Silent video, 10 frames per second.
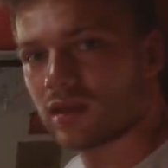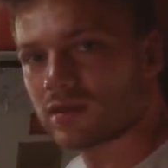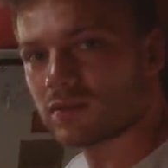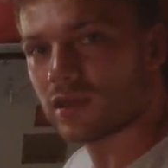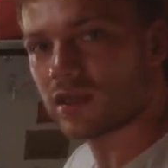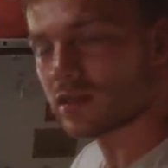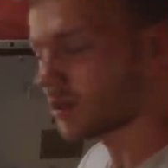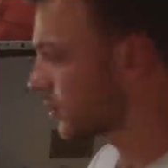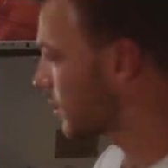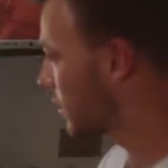It's amazing.
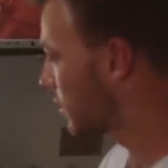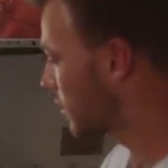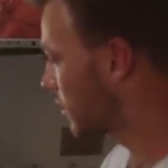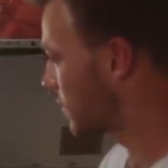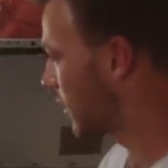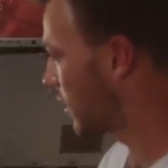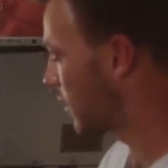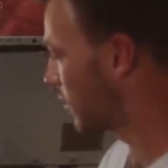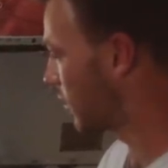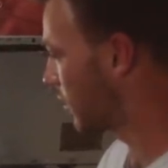This man
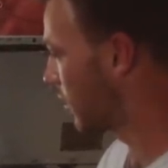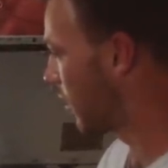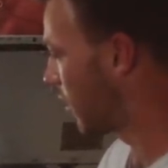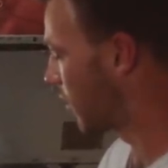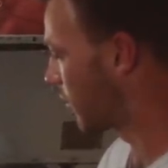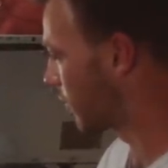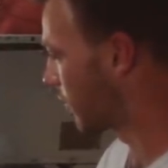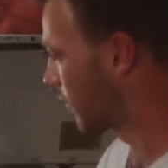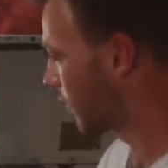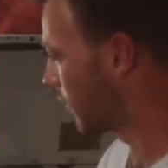had a heart of
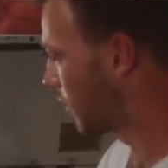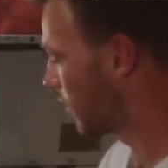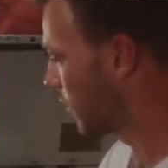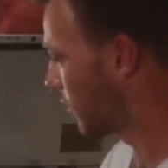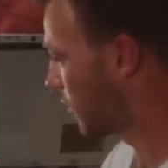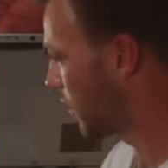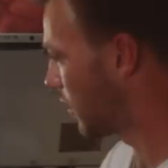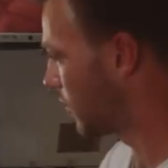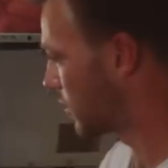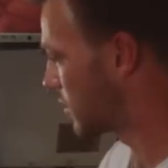gold.
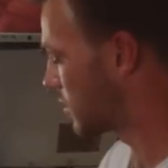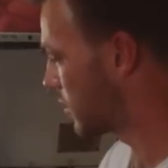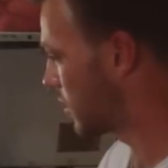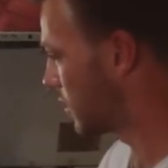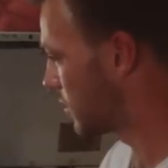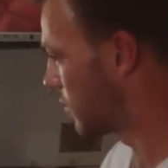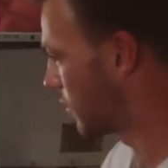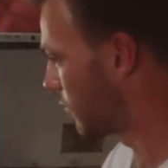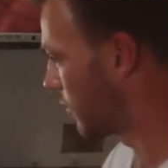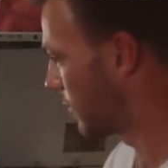It was his, his
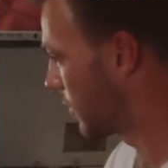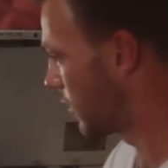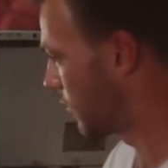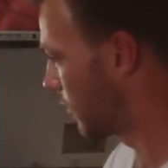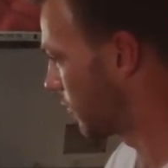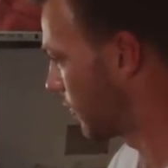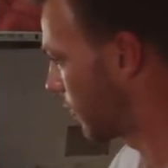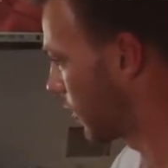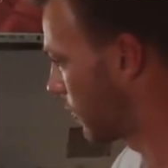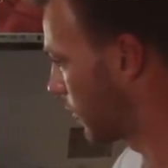real dream, a real dream
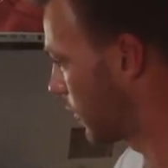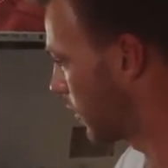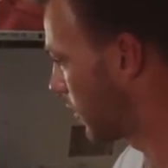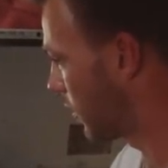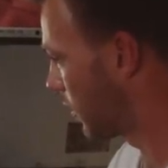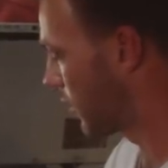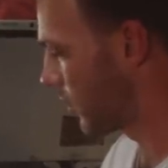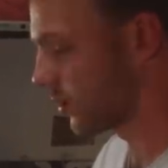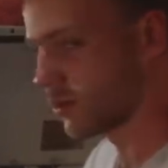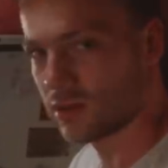for him.
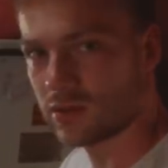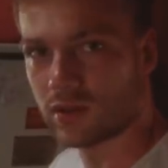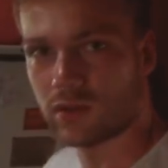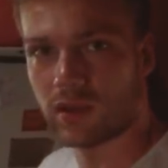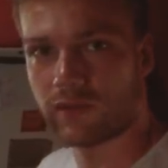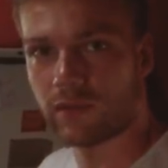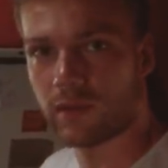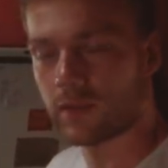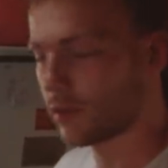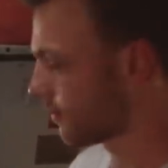And they just took it away from him.